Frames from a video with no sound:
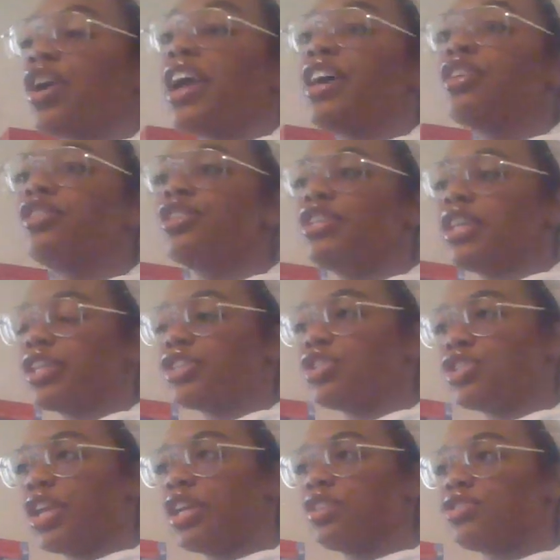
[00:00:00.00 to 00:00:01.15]
energy has
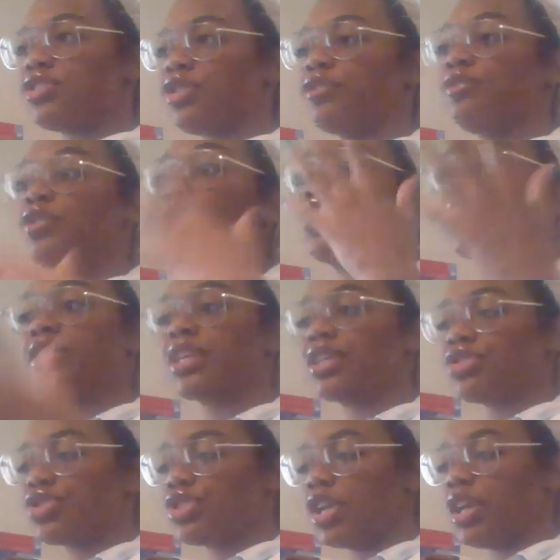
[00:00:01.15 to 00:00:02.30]
changed, her focus
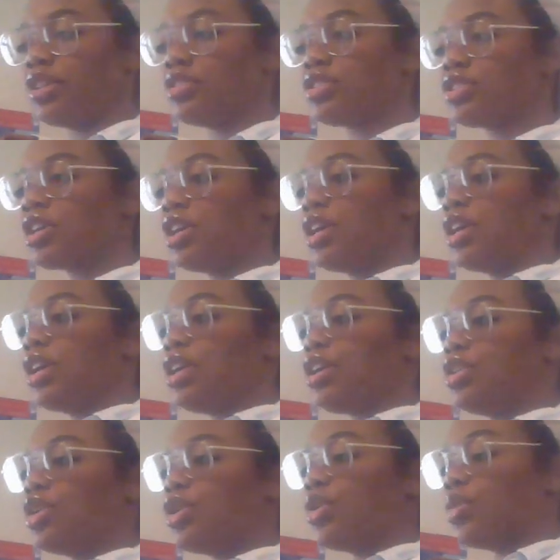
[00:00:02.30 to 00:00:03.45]
has changed, you
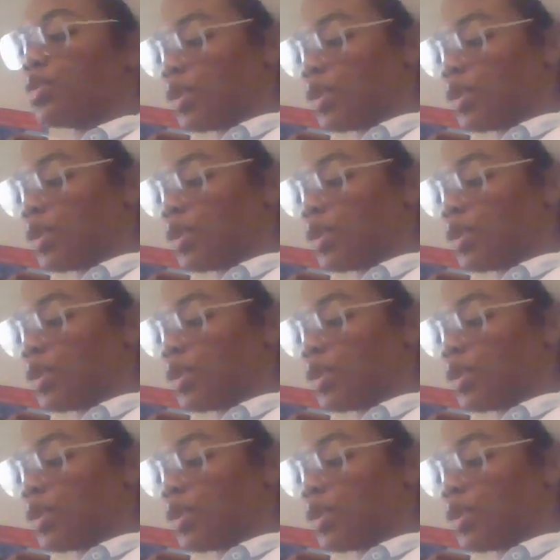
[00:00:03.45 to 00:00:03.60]
know.